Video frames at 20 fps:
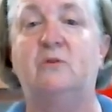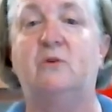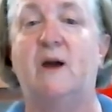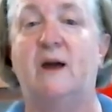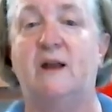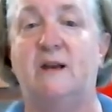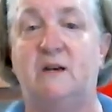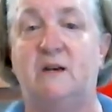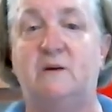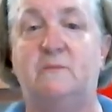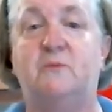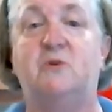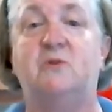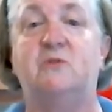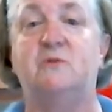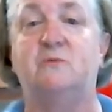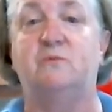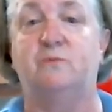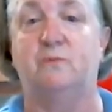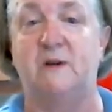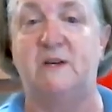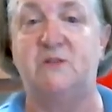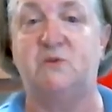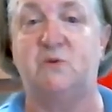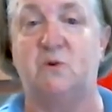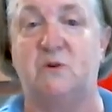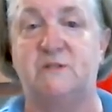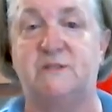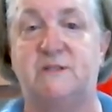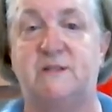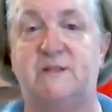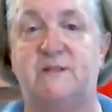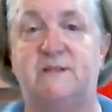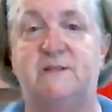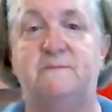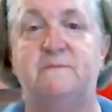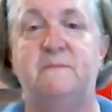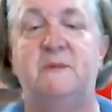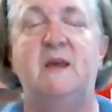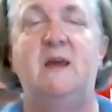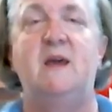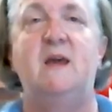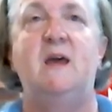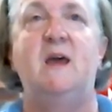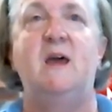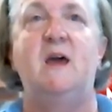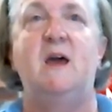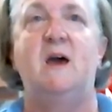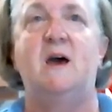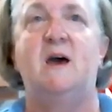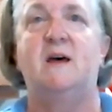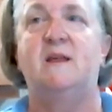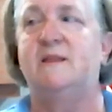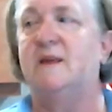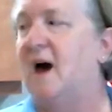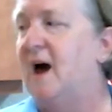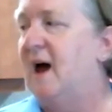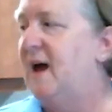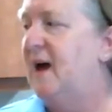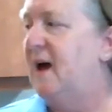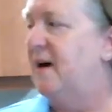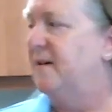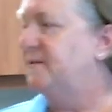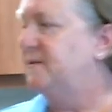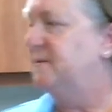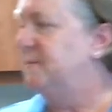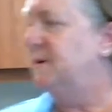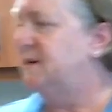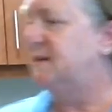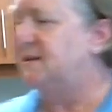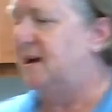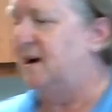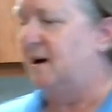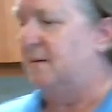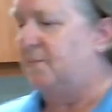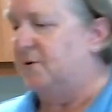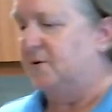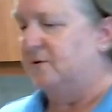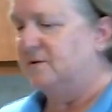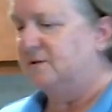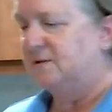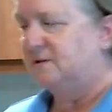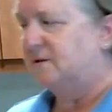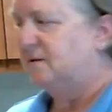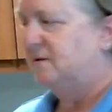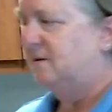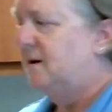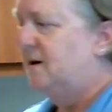creditable resources. I have some examples,